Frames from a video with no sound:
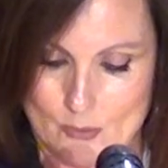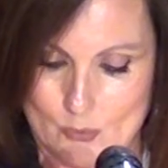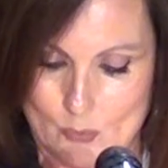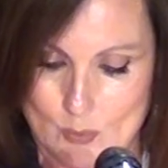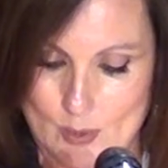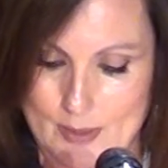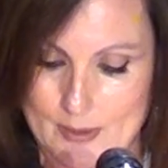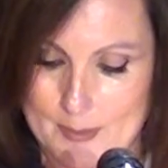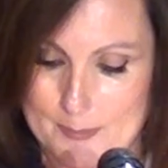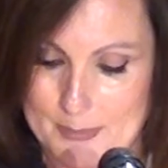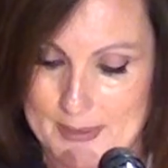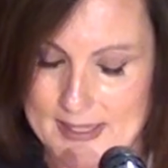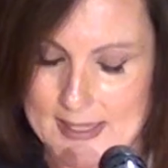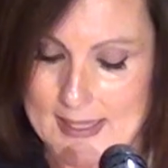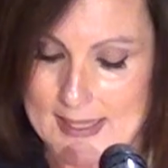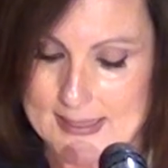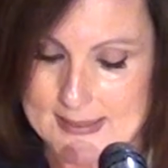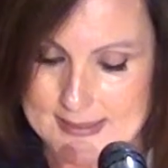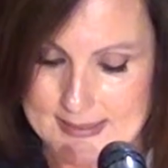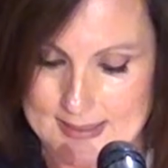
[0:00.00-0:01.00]
where a big
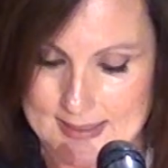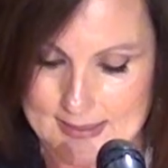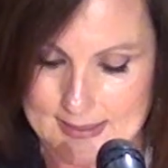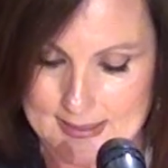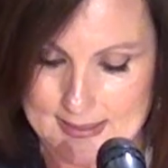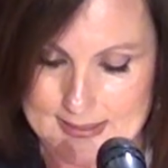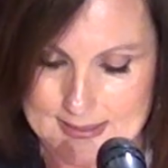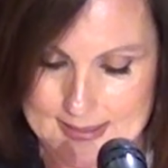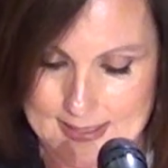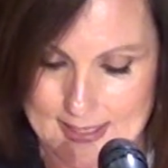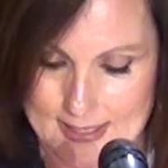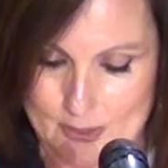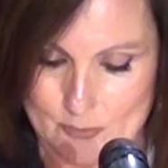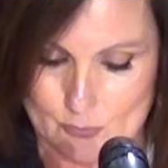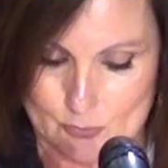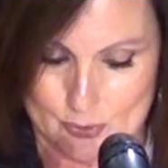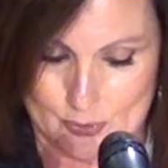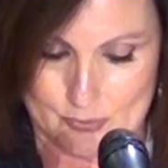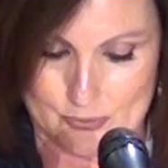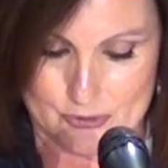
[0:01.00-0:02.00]
idea can take
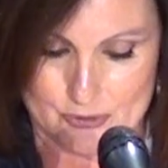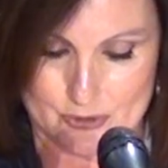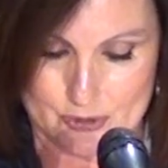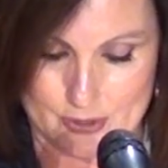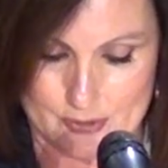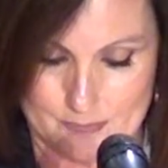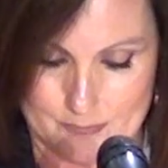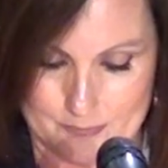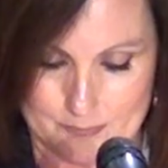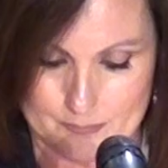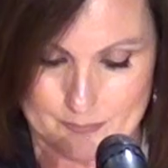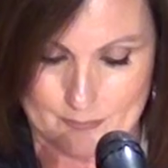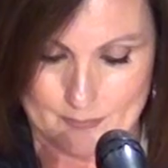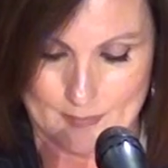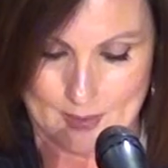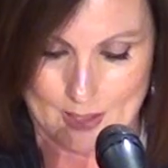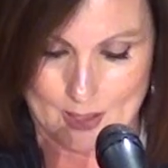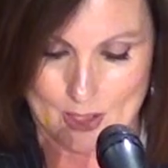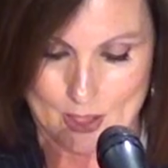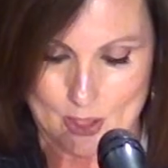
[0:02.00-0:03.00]
roost.
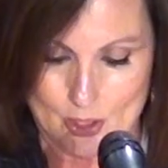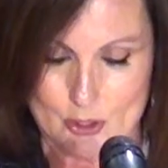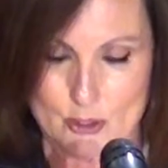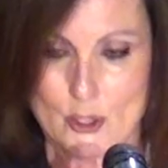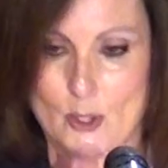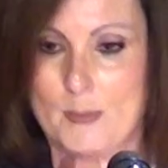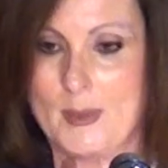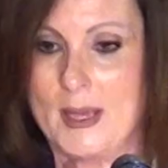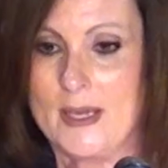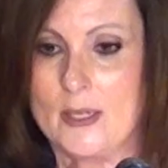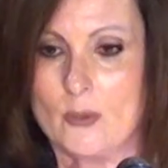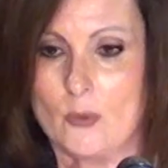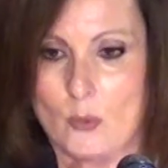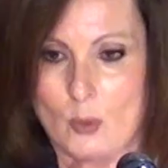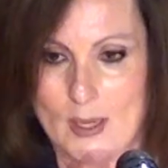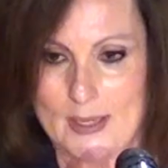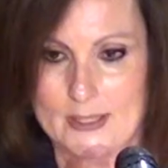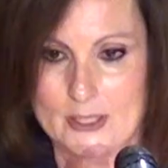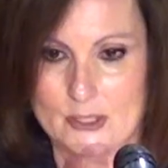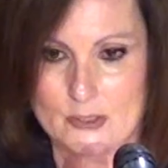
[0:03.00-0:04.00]
No matter
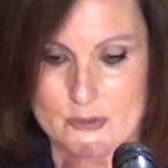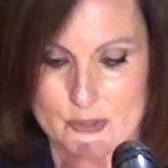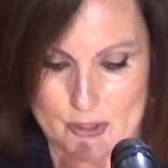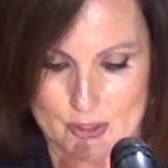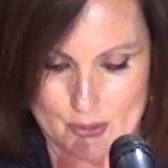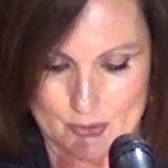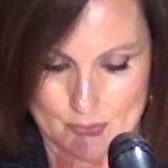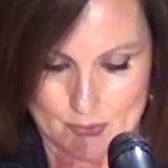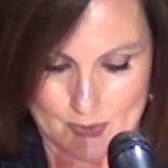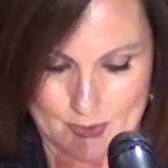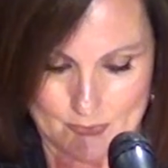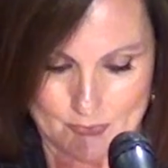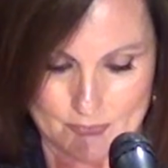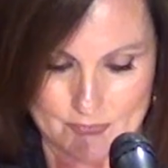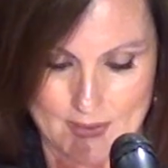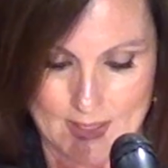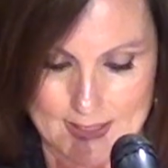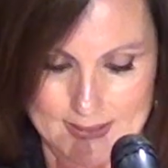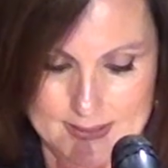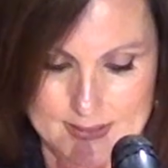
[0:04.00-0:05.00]
what you do,
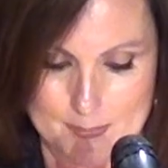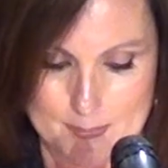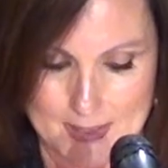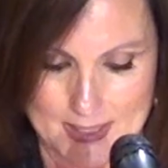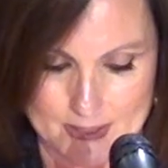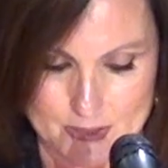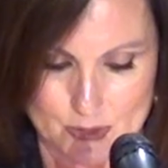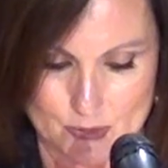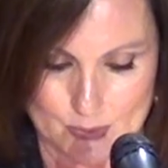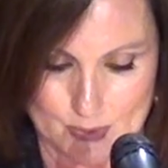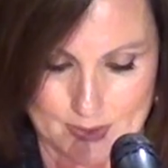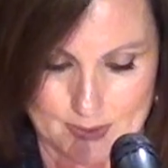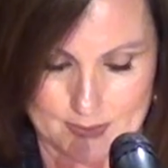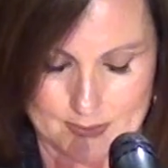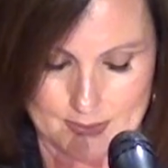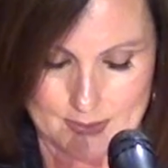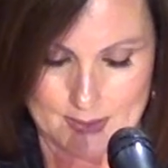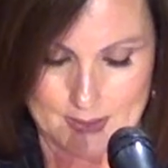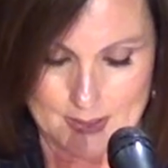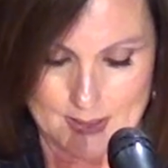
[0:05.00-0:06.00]
find a mentor.
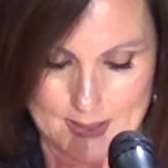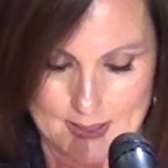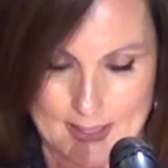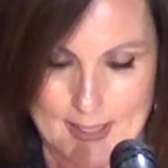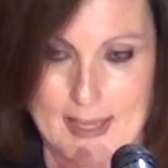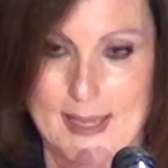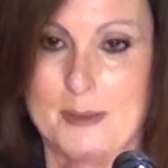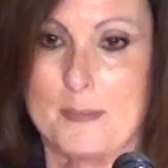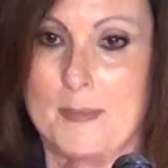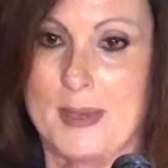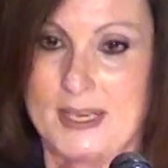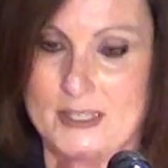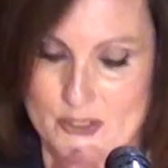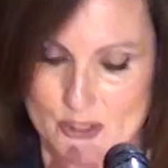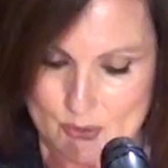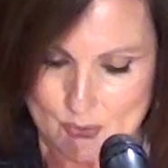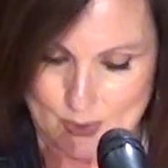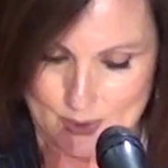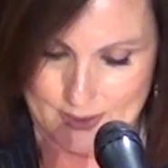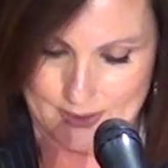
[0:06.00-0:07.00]
A
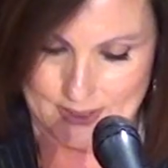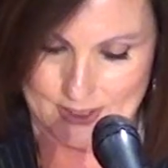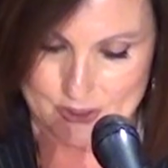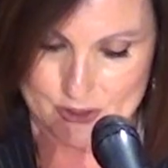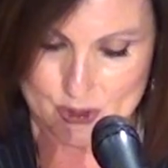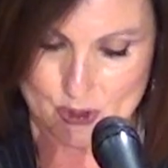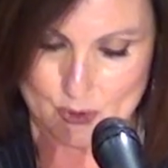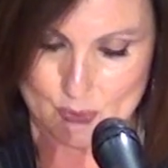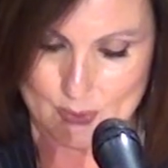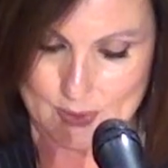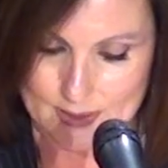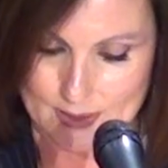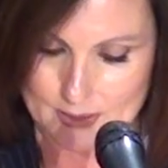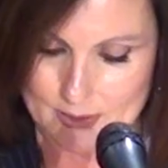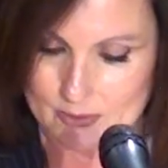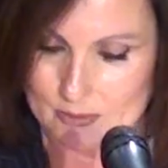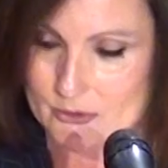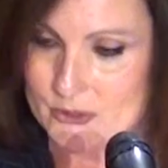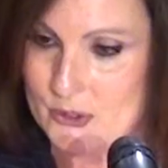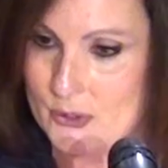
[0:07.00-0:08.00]
mentor is
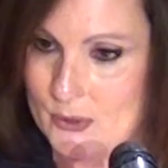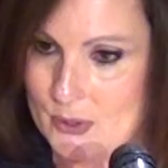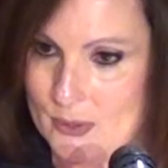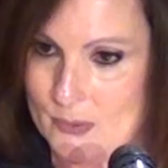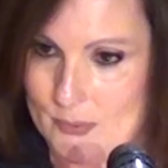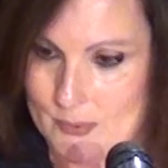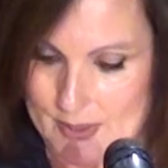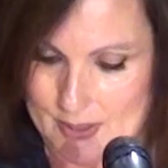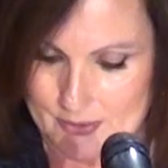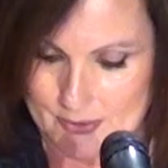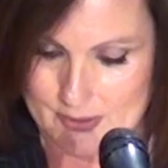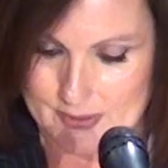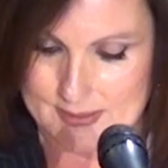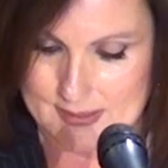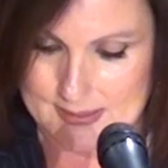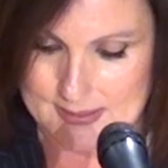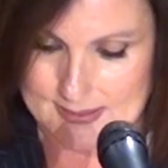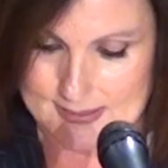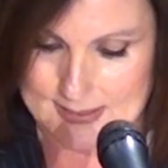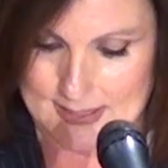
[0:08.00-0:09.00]
critical to career
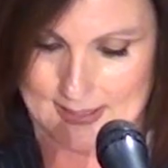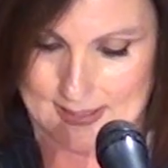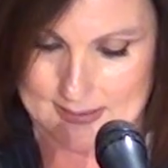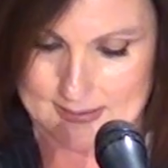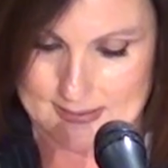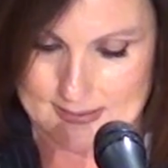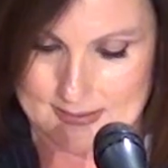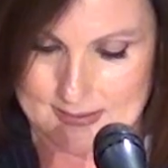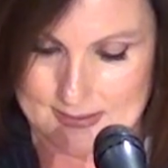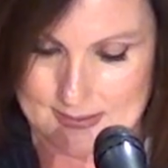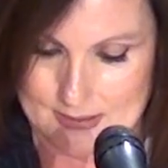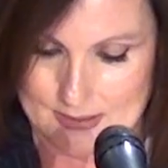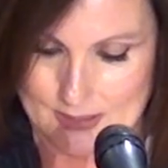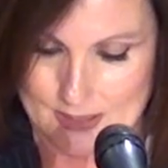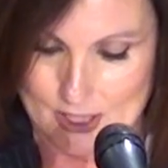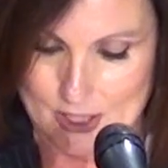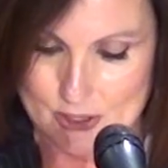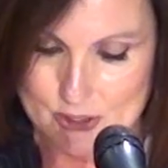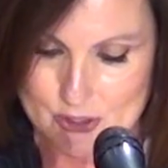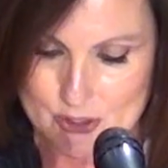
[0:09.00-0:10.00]
success,
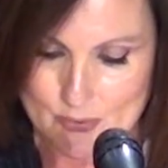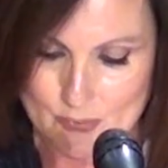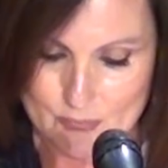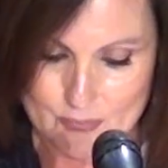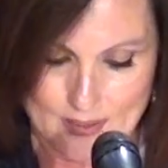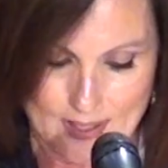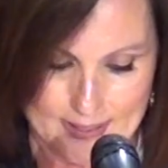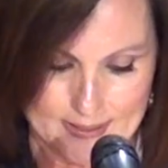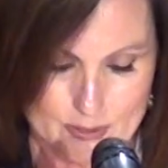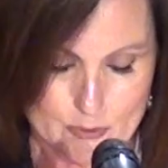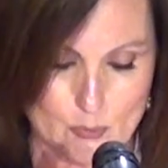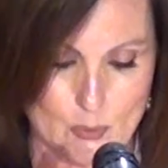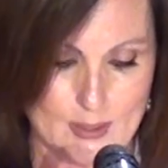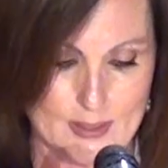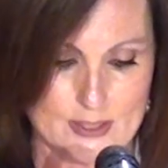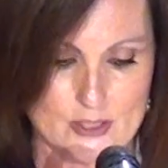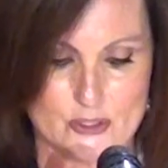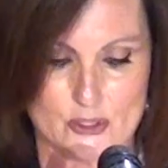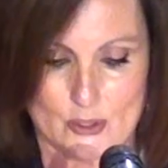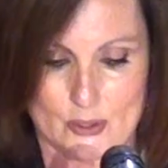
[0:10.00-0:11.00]
so find
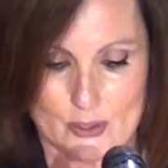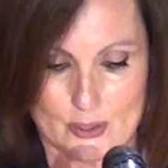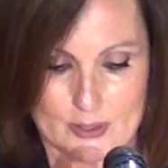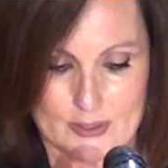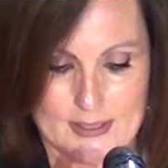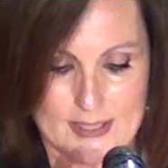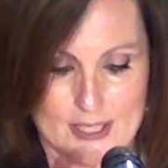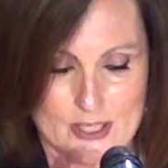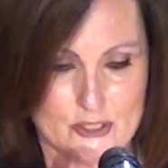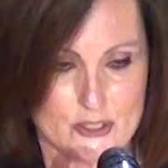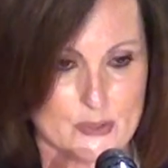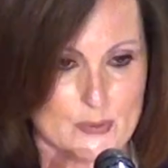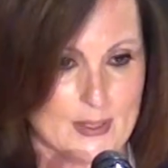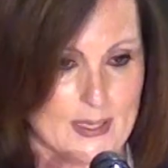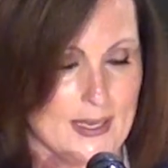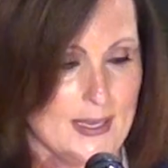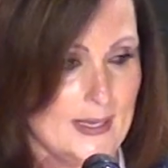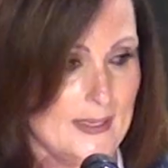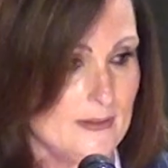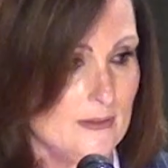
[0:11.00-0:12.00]
one as early as you
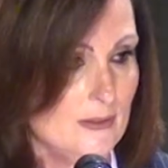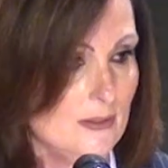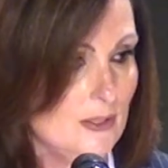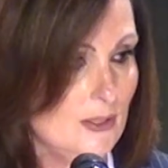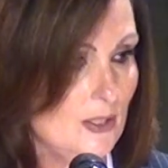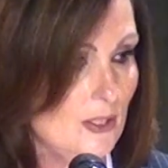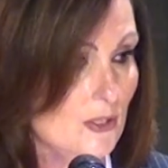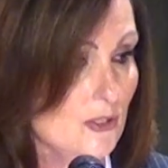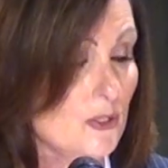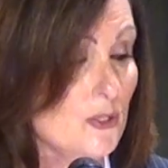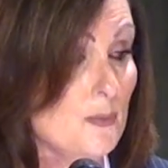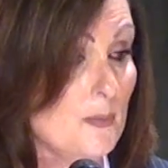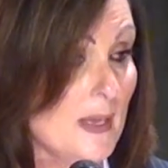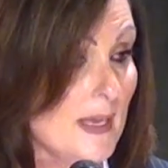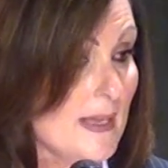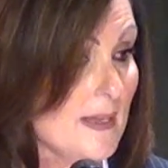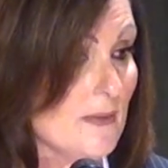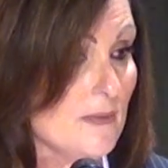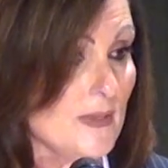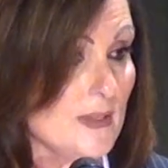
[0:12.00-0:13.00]
can. You
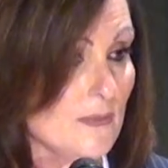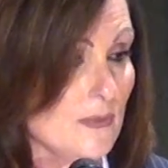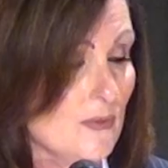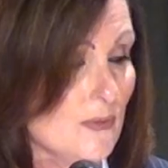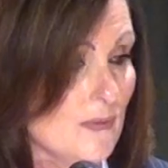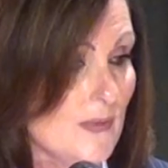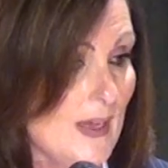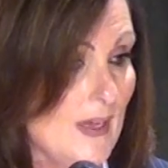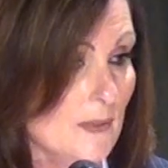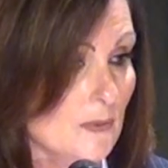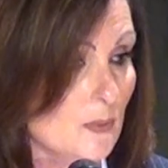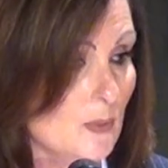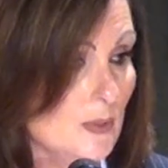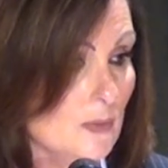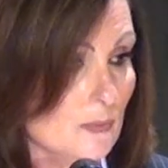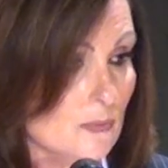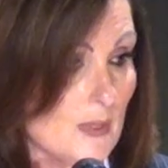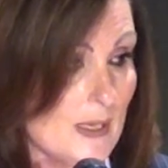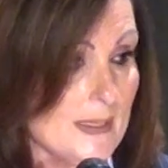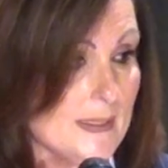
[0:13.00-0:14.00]
may have even found one
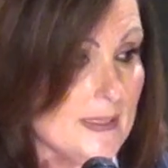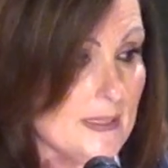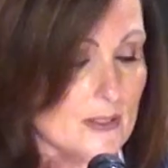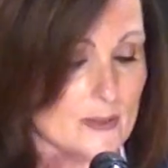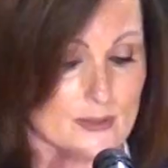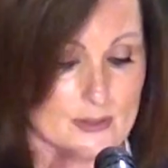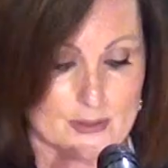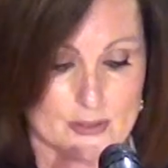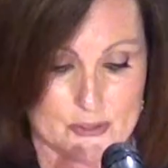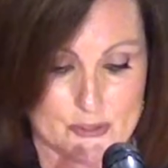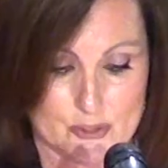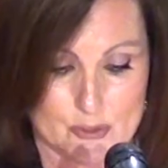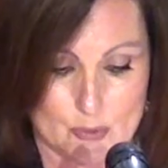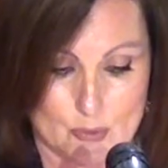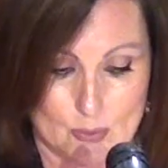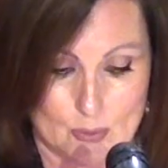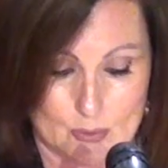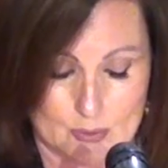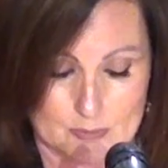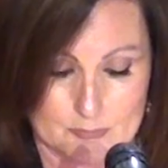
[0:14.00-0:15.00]
right here in this
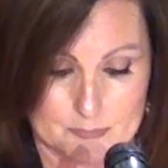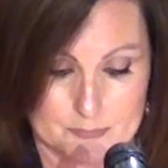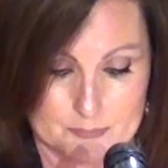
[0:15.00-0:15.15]
school.